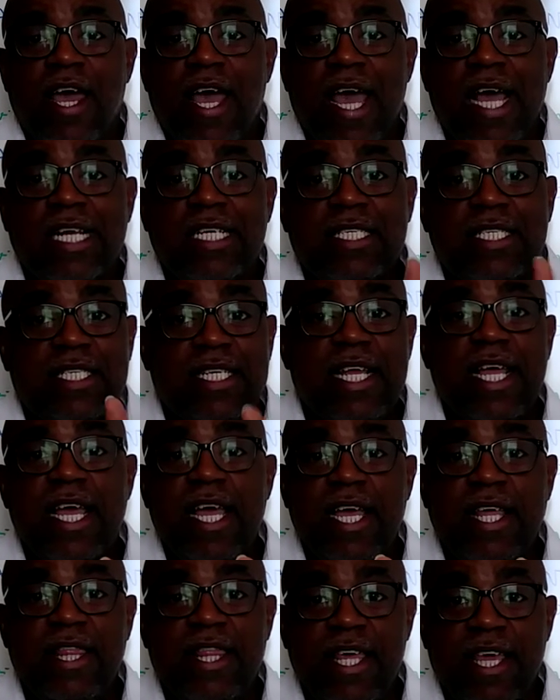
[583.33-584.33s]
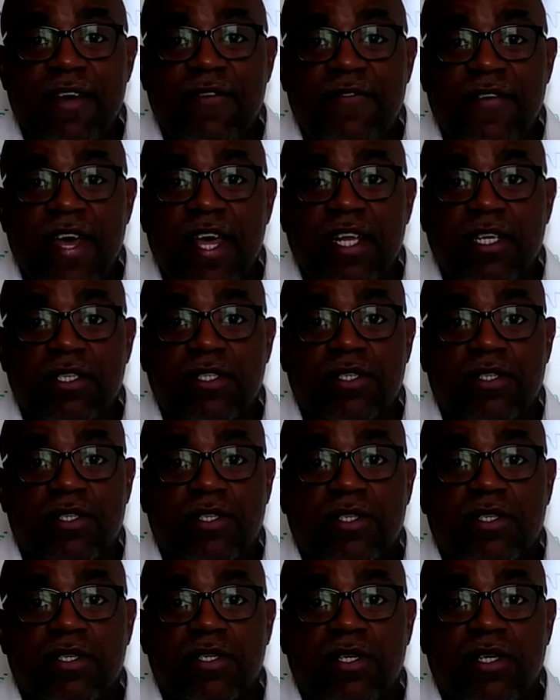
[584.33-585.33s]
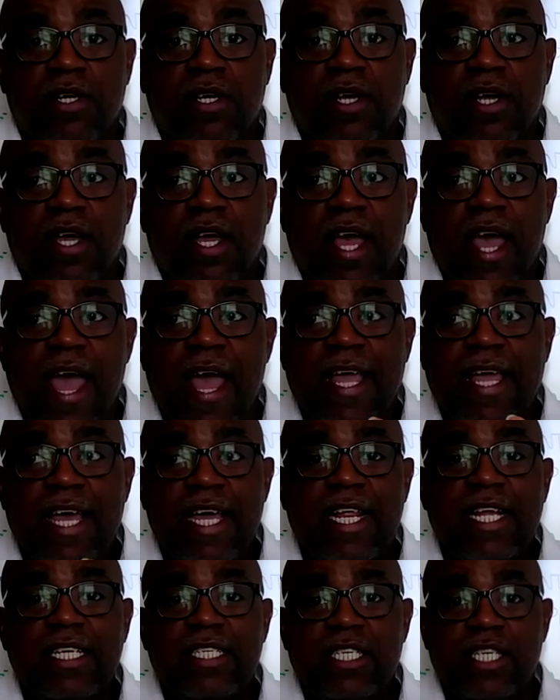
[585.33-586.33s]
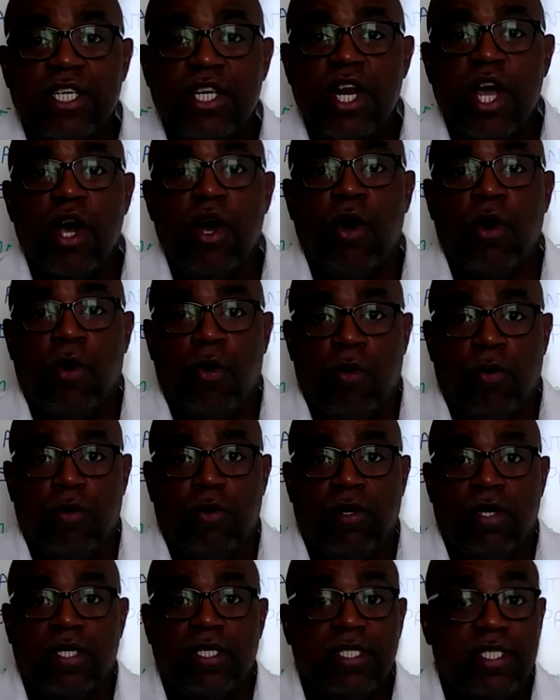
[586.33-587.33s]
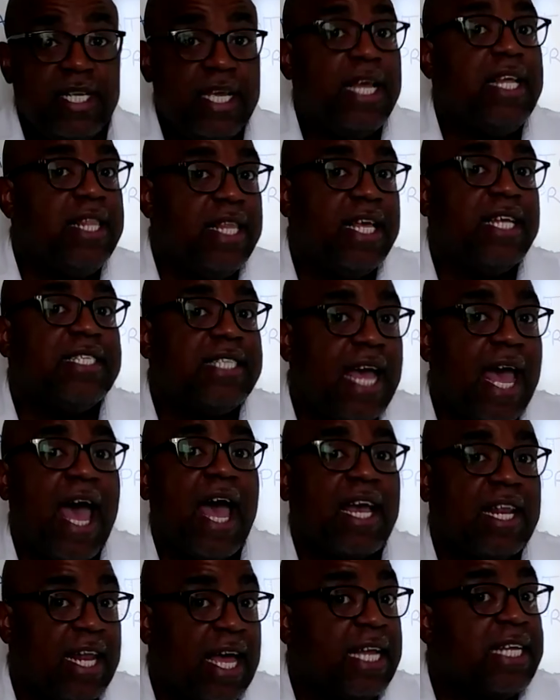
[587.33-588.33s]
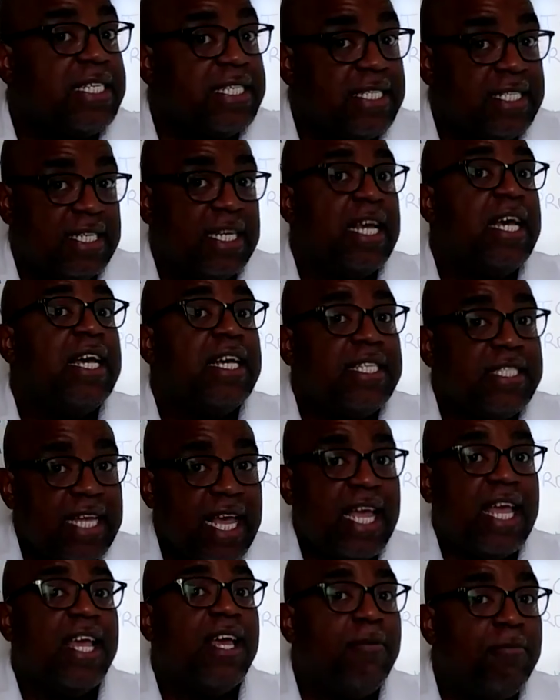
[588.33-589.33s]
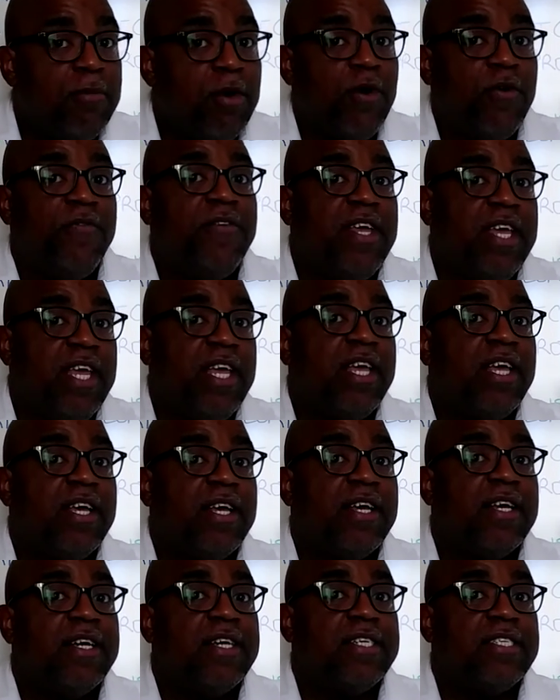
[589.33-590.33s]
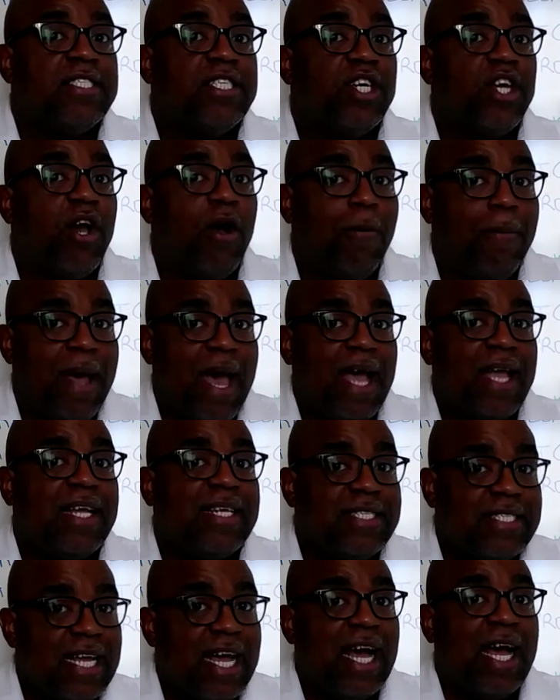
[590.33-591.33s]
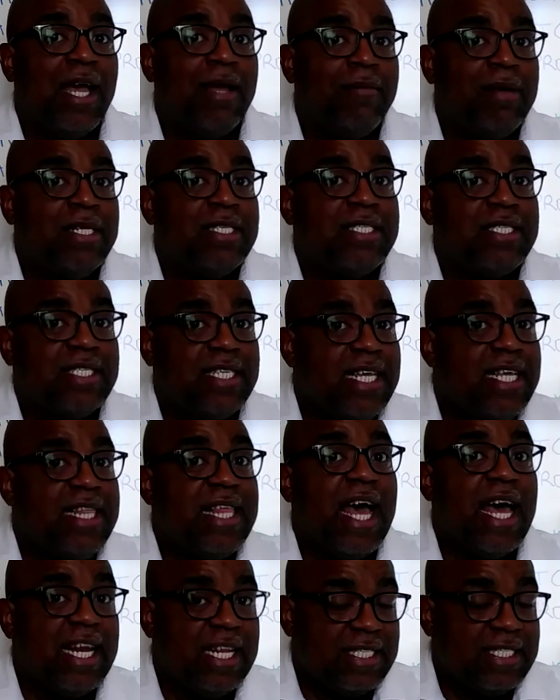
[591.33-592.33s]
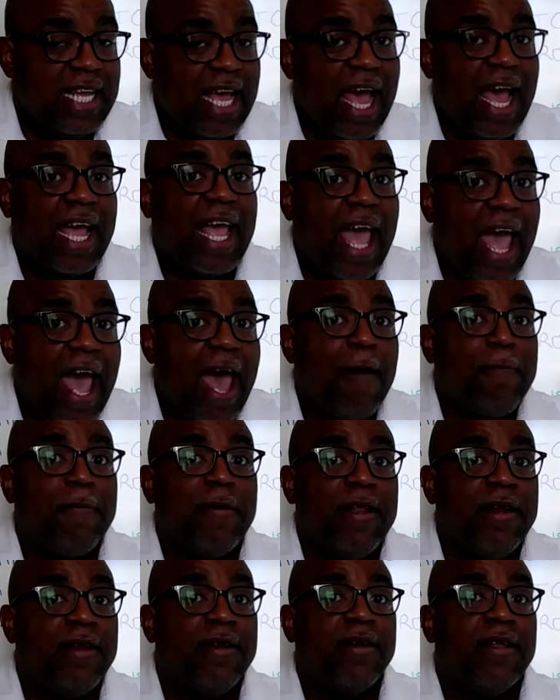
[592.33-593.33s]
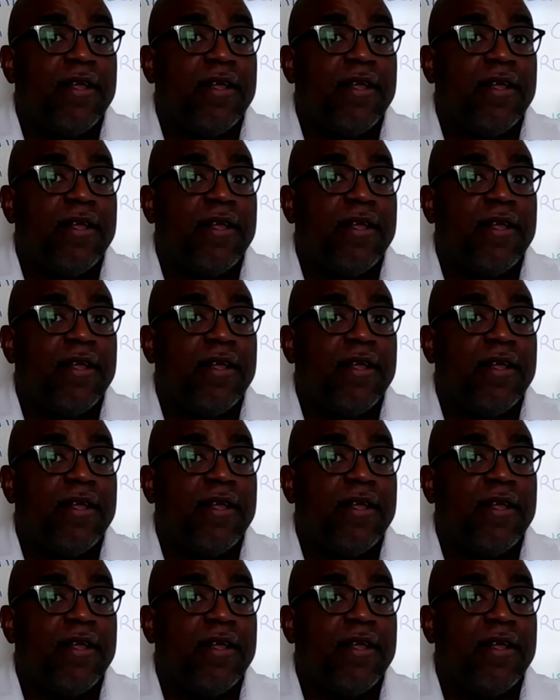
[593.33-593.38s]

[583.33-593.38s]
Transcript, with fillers: and seeing the events and getting to know, seeing the attack, like taking a movie to go back in time and see that attack happen